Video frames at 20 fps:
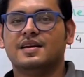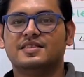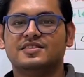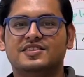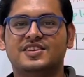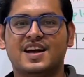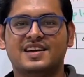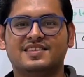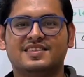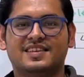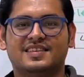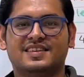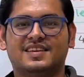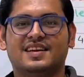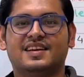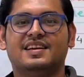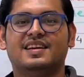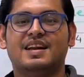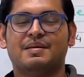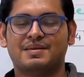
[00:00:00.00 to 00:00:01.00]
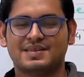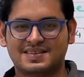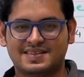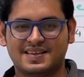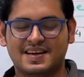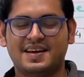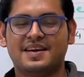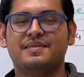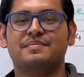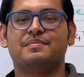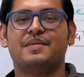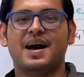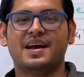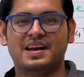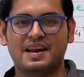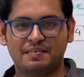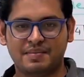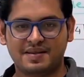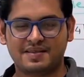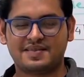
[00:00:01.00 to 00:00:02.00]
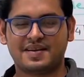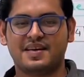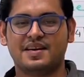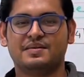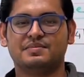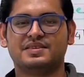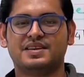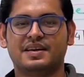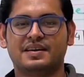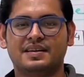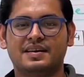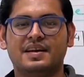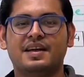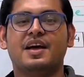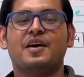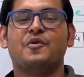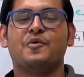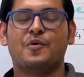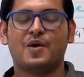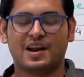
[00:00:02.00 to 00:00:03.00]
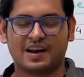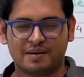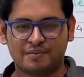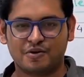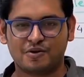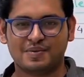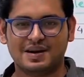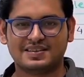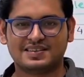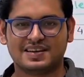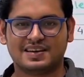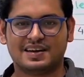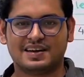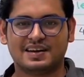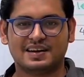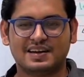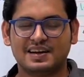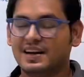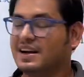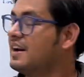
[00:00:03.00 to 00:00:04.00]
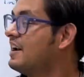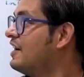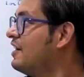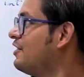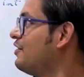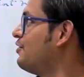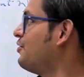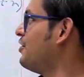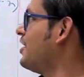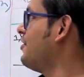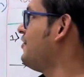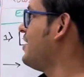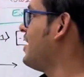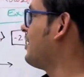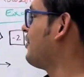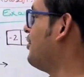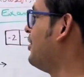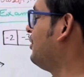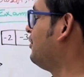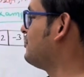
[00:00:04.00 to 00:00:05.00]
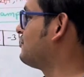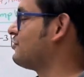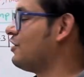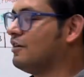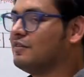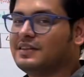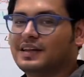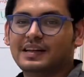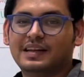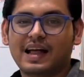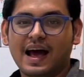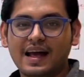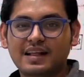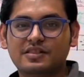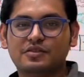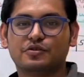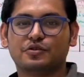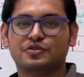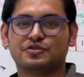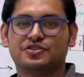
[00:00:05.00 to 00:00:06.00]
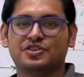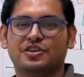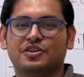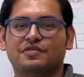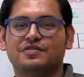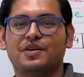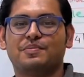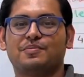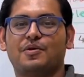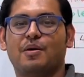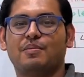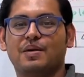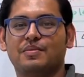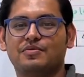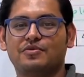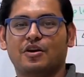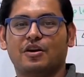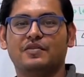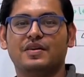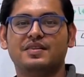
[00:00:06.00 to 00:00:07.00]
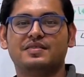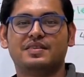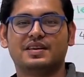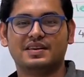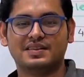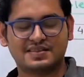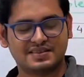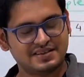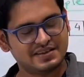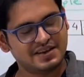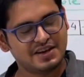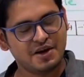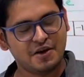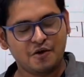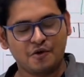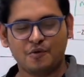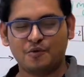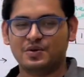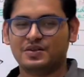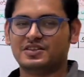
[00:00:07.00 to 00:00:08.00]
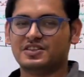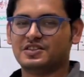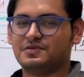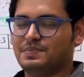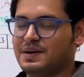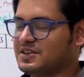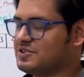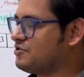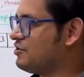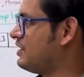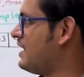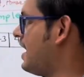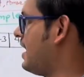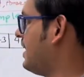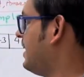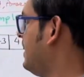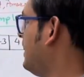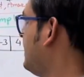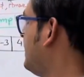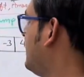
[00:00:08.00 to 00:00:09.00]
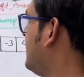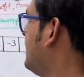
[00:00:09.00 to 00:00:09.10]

Jai Jirendra, Namaste. My name is Sayyam Jain. Welcome to my channel. Today we are going to solve the ninth question of the problem solving series, which is based on array.